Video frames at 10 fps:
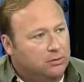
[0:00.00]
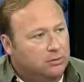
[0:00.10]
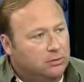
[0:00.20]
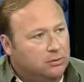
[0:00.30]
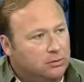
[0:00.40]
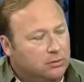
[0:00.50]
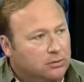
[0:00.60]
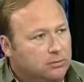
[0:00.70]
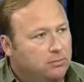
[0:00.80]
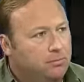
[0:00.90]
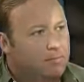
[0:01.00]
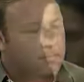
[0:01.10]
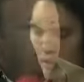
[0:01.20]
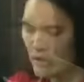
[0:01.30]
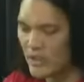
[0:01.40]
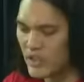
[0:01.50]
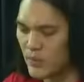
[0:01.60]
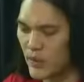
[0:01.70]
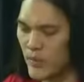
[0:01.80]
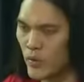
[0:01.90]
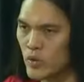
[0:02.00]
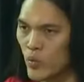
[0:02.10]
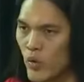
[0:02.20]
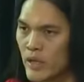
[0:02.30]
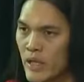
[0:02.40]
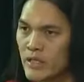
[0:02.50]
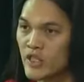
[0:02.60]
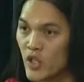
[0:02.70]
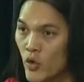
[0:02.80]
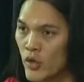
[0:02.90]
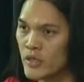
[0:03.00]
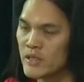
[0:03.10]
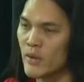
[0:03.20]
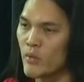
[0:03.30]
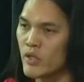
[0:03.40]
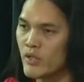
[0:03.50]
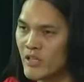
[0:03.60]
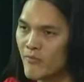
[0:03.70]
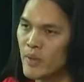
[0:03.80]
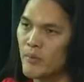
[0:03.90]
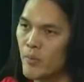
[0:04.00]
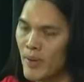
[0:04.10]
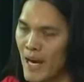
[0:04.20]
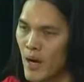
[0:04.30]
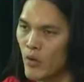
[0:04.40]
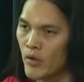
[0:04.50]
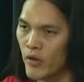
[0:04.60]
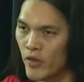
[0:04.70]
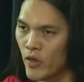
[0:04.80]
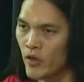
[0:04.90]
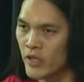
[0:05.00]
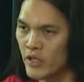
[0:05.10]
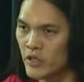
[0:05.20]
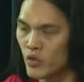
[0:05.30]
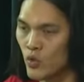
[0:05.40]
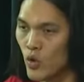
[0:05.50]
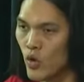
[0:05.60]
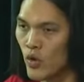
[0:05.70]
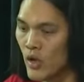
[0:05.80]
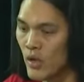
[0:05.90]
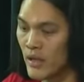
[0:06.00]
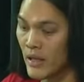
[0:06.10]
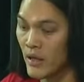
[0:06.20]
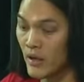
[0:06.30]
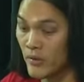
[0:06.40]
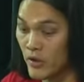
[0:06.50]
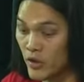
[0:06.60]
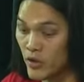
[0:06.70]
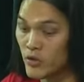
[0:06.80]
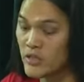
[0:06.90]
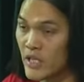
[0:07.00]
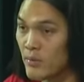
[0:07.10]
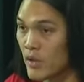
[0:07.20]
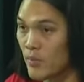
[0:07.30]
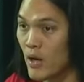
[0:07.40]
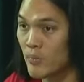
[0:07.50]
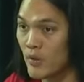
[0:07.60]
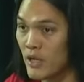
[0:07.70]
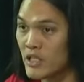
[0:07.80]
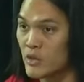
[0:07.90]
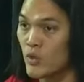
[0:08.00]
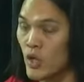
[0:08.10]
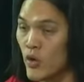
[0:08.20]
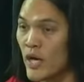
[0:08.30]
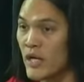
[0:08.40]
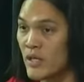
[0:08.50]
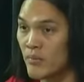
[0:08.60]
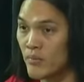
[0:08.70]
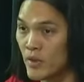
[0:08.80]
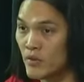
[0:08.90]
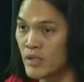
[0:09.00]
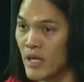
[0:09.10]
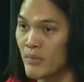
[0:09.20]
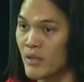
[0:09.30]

Right, but the Stanford prison experiment was one that showed us that when you give people power, authority, and control, that a huge segment of the population will go ahead and abuse that.